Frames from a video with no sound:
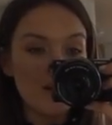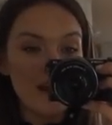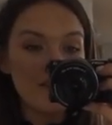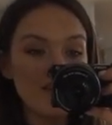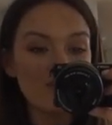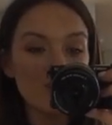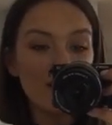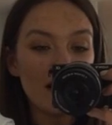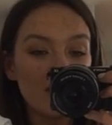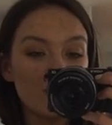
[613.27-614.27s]
And I think these would
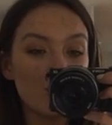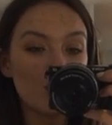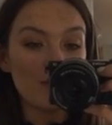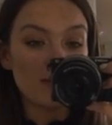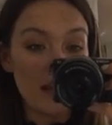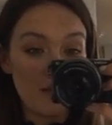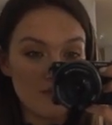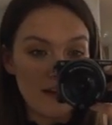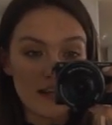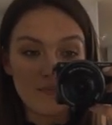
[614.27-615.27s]
make like the cutest gift
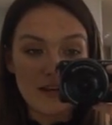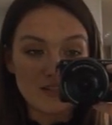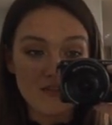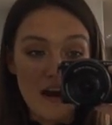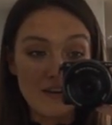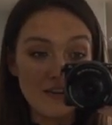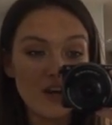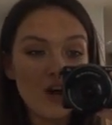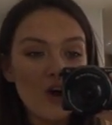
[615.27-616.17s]
for like a best friend